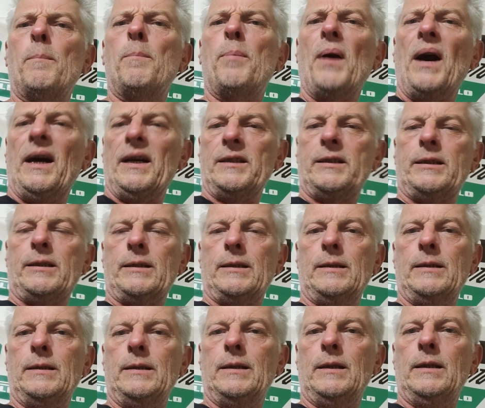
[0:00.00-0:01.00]
But
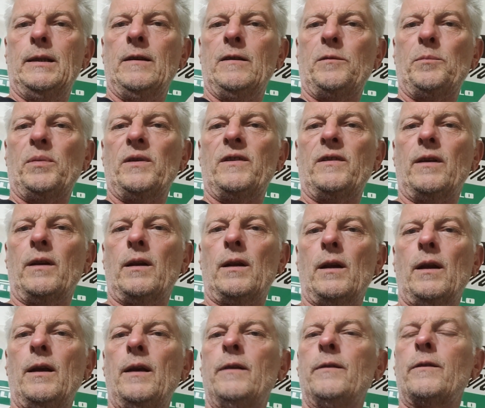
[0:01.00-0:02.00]
in this
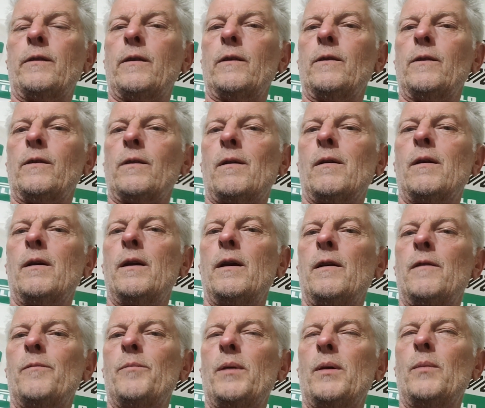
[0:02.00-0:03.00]
particular instance, I
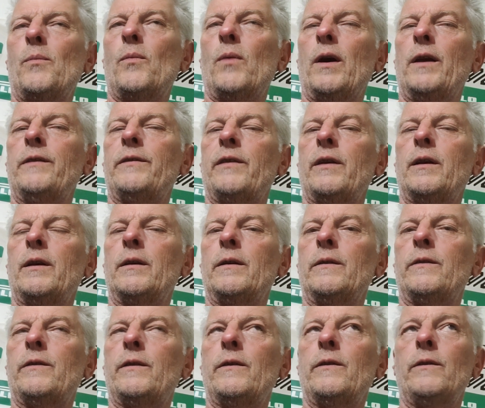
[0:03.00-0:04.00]
have been
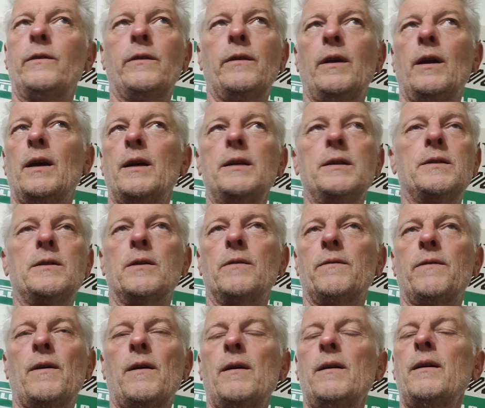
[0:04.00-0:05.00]
waiting since the age of,
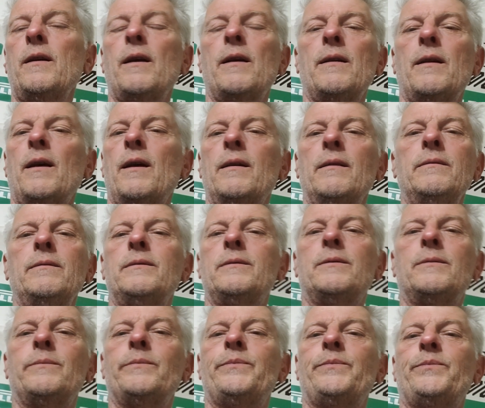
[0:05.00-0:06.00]
I don't know,
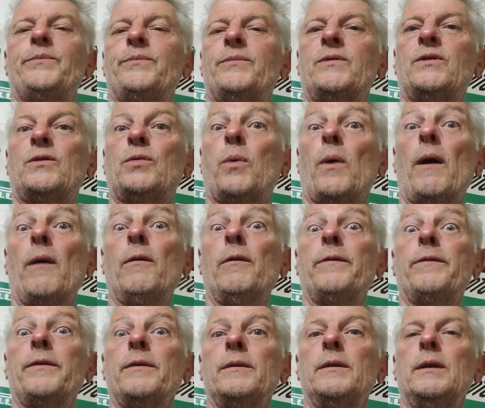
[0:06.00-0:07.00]

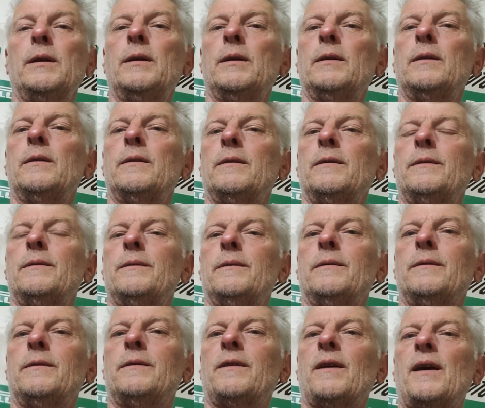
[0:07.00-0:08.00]
12
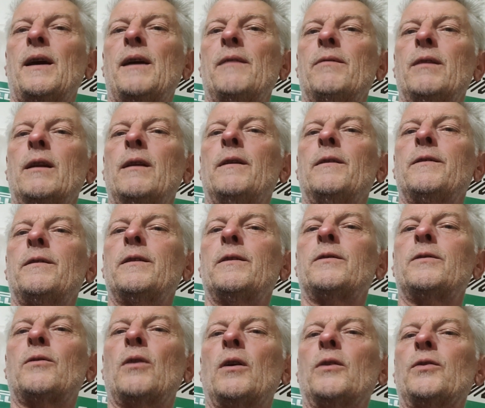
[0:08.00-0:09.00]
to have a
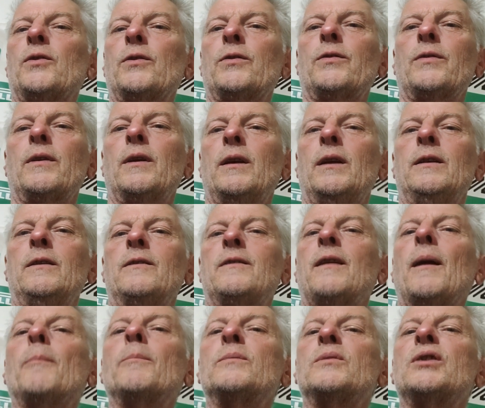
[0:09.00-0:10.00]
LanciaStratos in
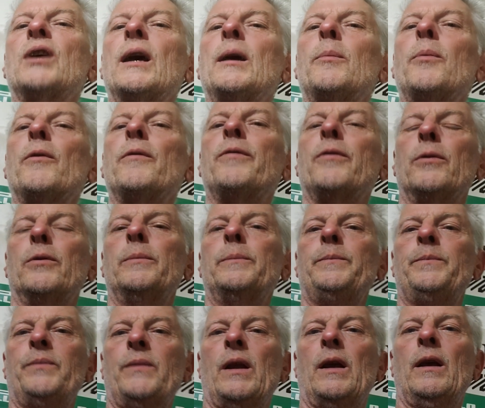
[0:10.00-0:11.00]
some shape or form.
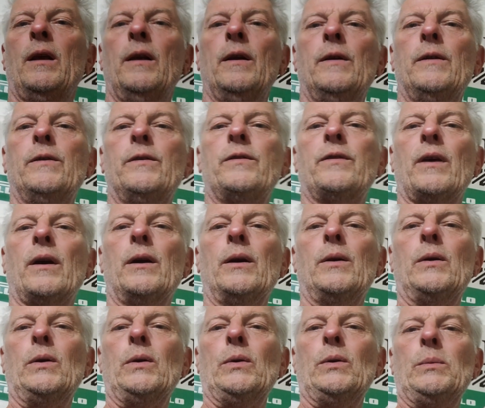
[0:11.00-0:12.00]

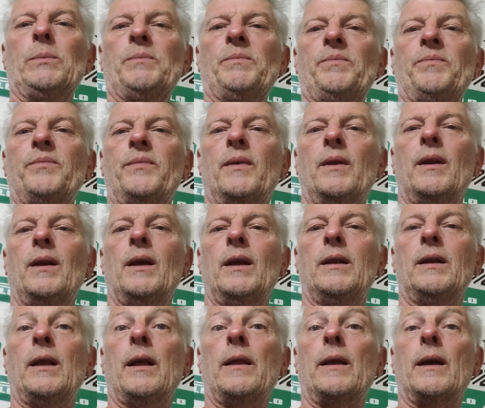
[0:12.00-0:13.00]
So
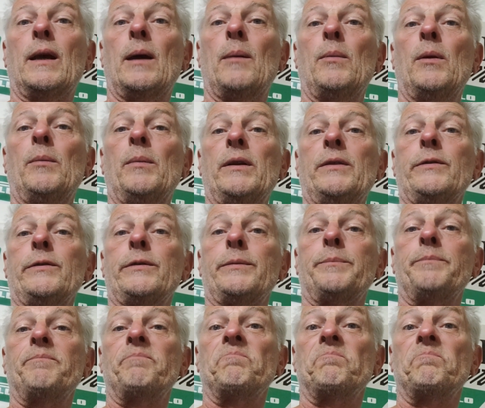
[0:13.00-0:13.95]
another couple of months.